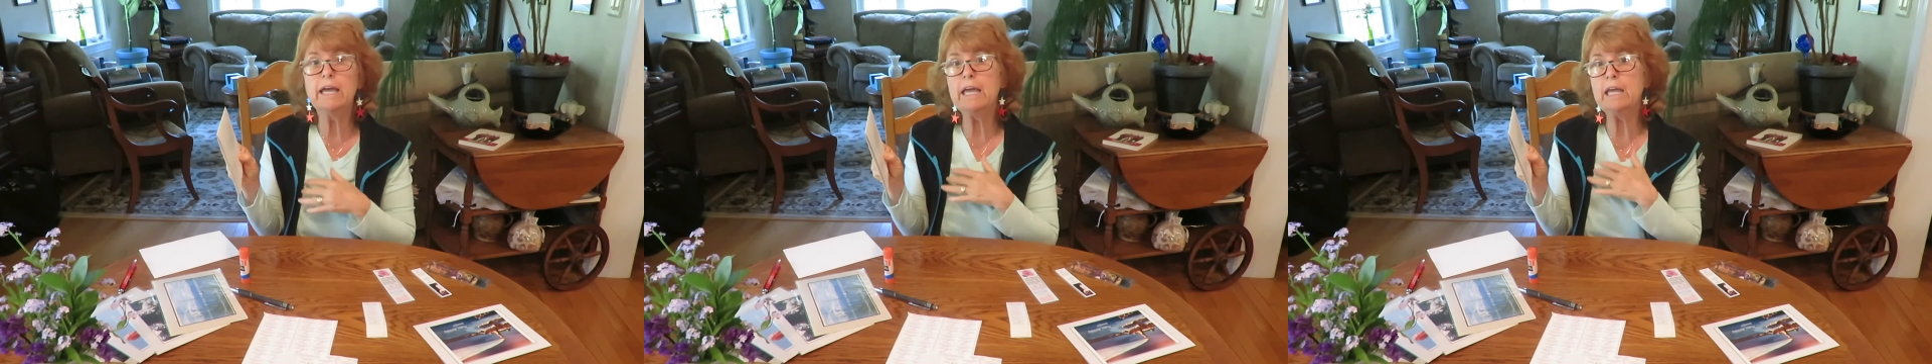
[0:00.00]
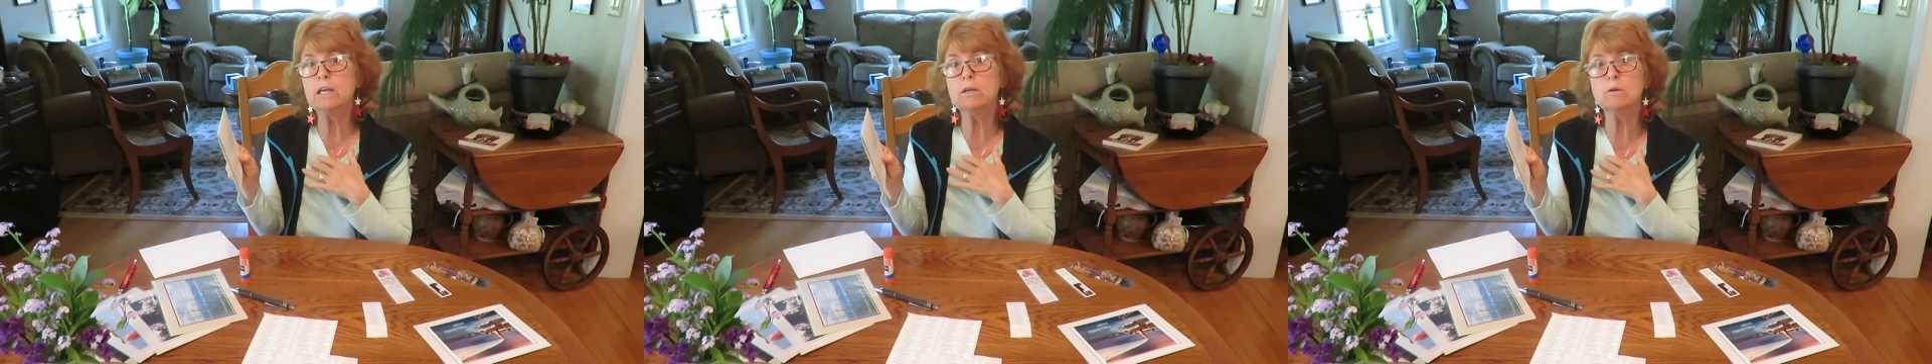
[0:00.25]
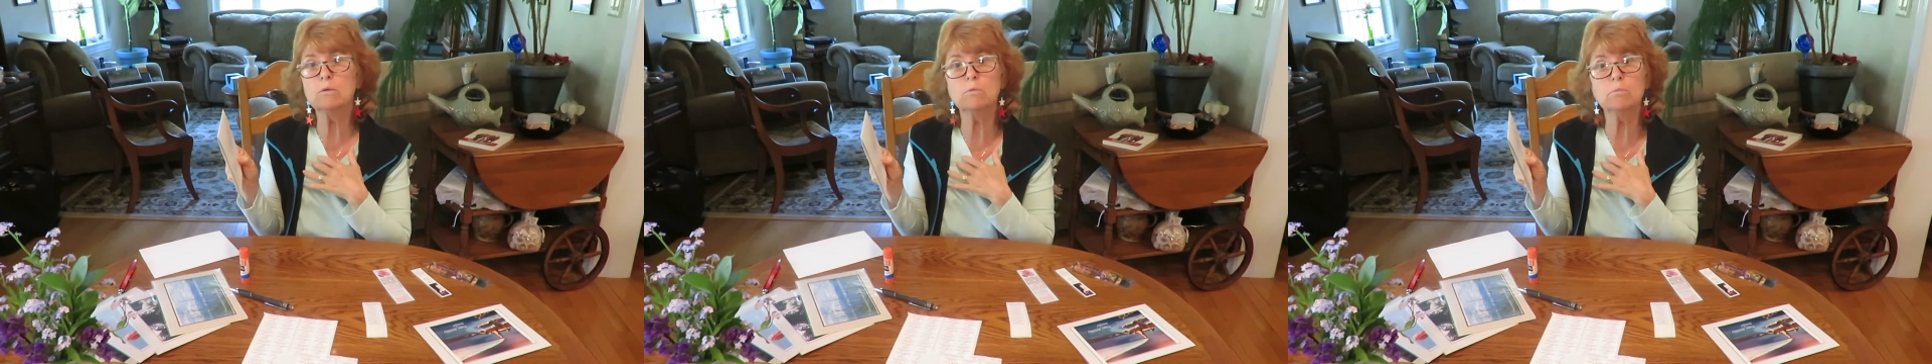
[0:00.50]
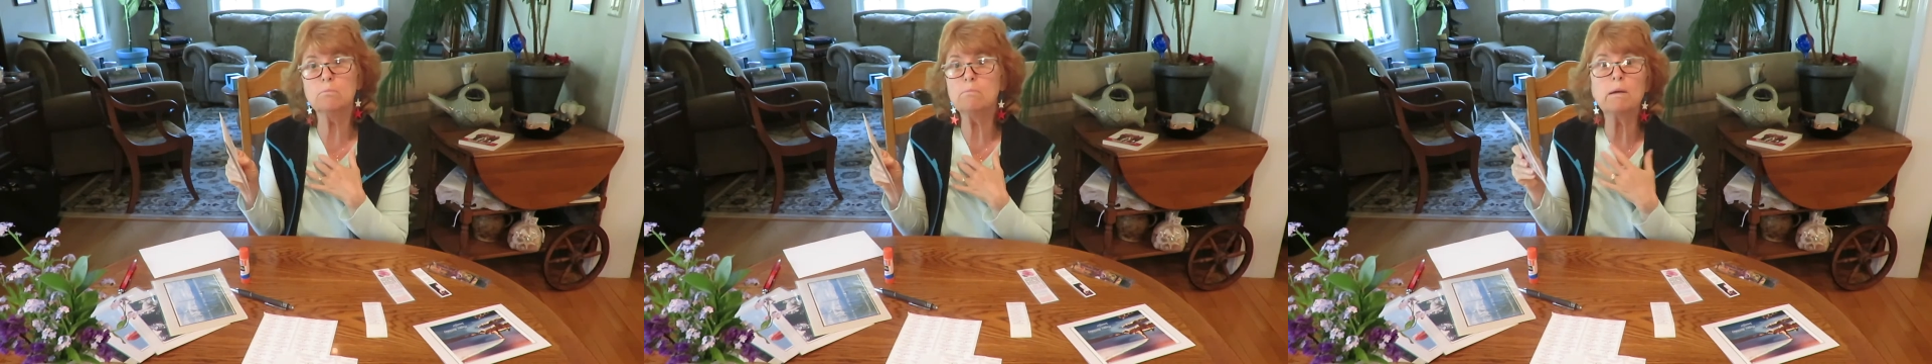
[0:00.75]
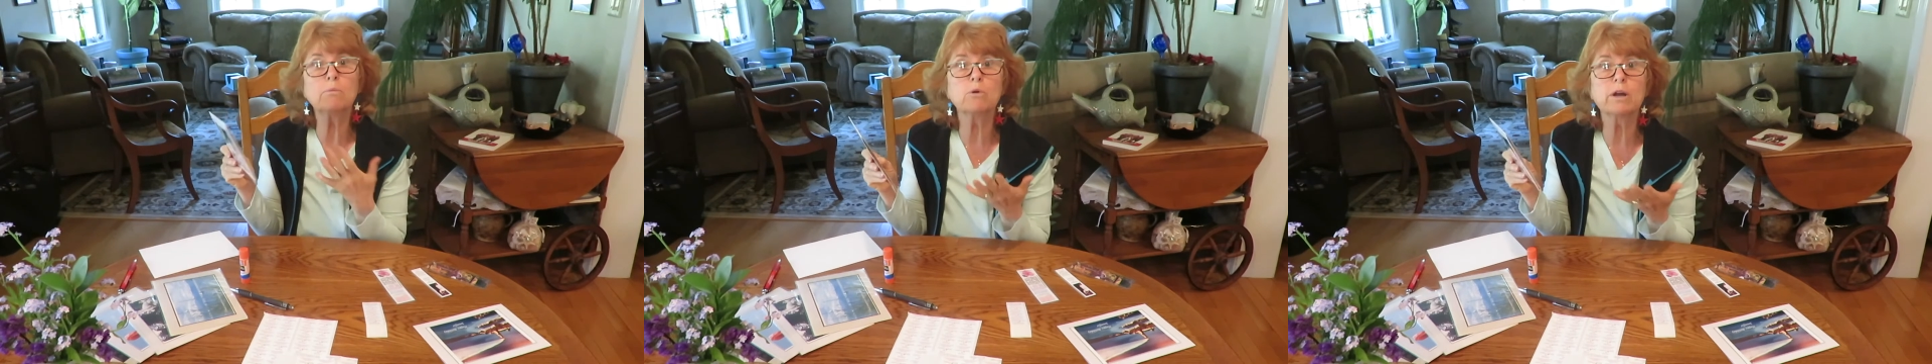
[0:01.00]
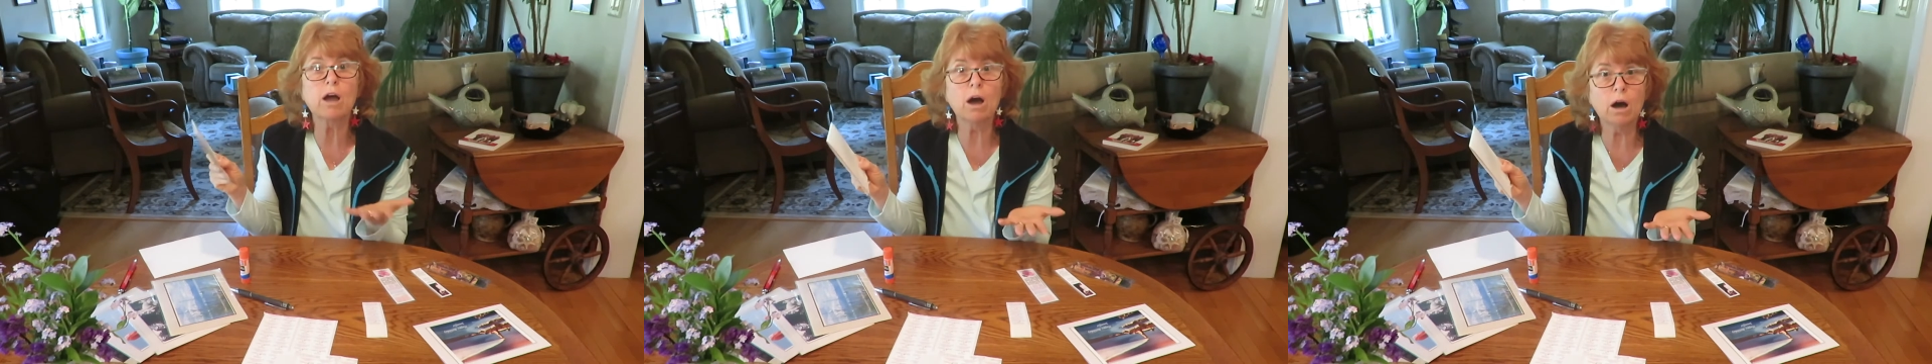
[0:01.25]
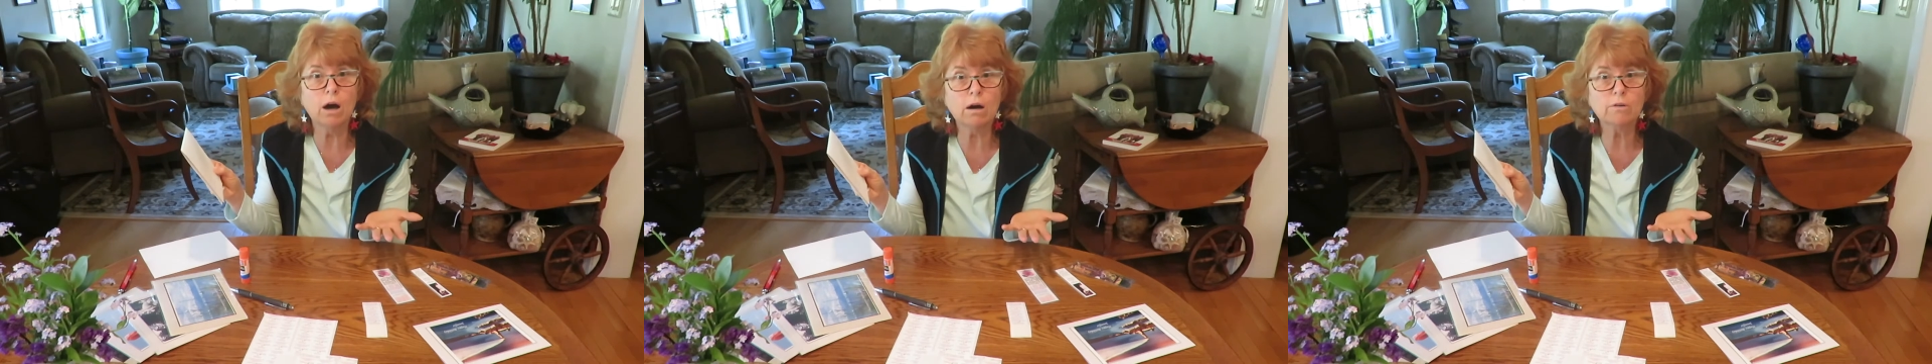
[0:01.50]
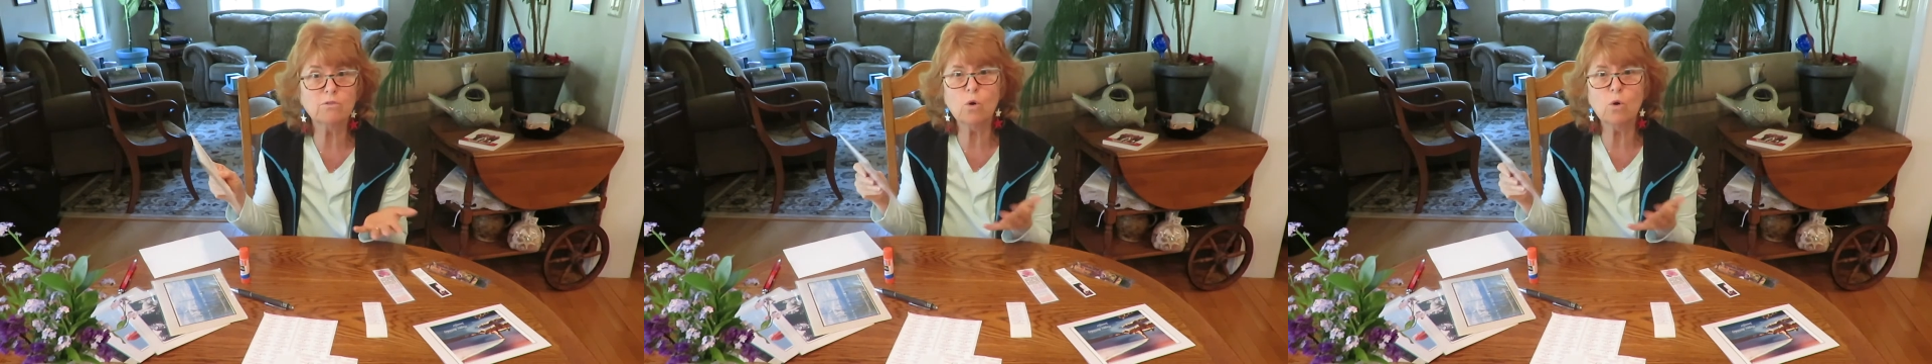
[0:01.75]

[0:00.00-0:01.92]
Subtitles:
in memory of,